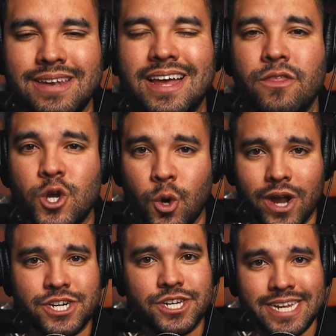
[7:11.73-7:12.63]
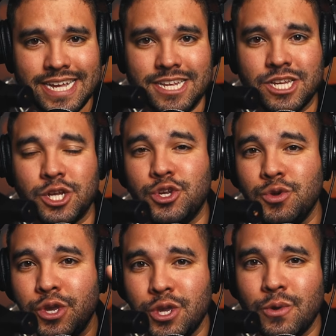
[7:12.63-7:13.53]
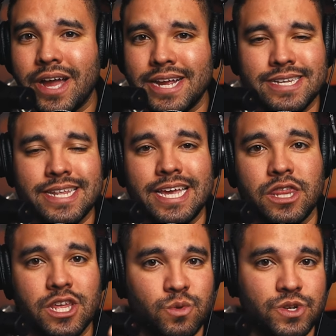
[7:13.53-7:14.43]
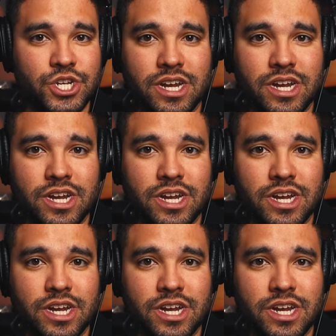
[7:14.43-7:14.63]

Now the question is, do you guys think this was